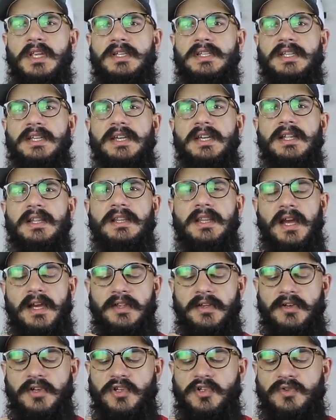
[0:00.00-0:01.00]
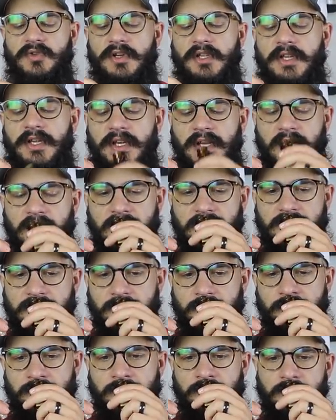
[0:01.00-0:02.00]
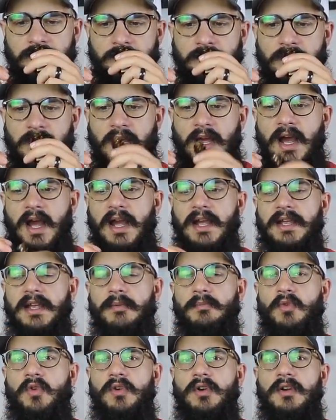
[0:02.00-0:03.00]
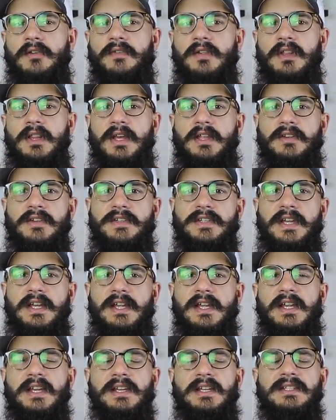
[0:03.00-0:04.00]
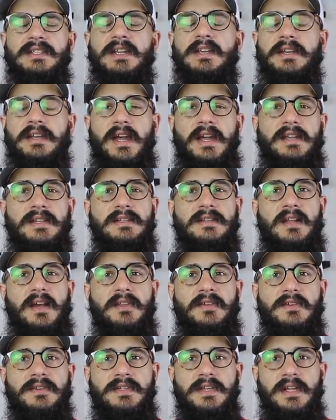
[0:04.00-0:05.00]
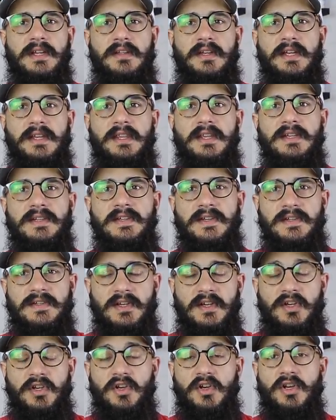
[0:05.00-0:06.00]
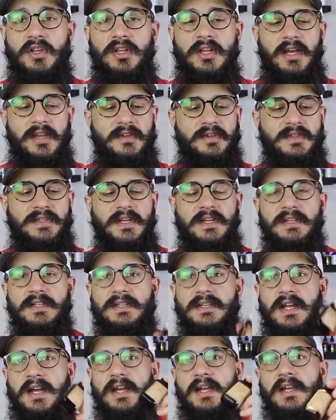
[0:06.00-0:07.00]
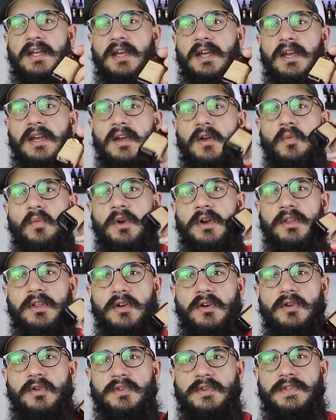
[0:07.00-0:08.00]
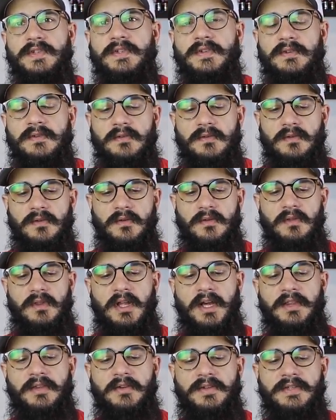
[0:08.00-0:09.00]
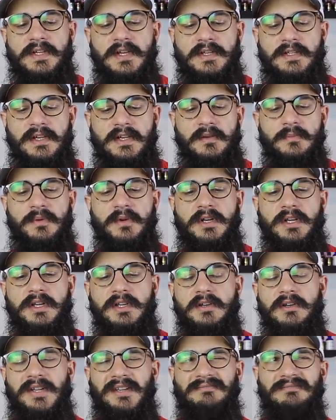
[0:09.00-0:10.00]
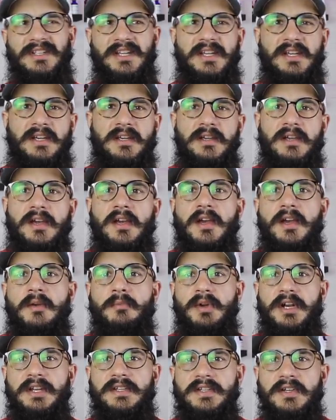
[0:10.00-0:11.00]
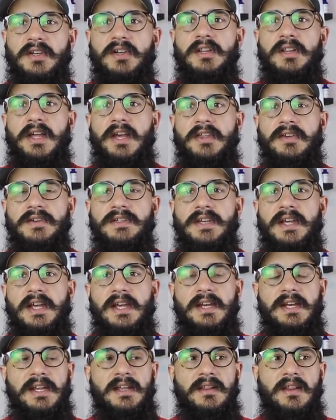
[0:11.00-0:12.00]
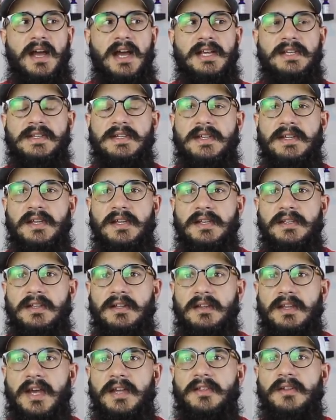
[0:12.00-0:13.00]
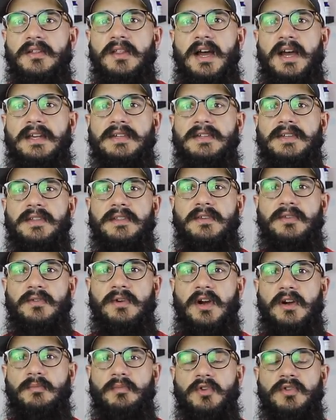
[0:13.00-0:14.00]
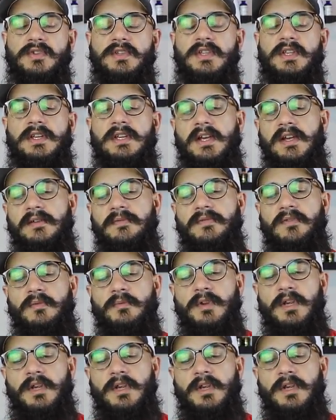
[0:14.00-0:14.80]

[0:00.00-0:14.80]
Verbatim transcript: teak and leather is really nice. I get more of the leather scent, and it's a nice leather scent. Like, this is a good leather scent. It's not one of those leather scents that you put in, you're like, meh. But it's a good leather scent, and it lasted, the leather lasted throughout most of the day for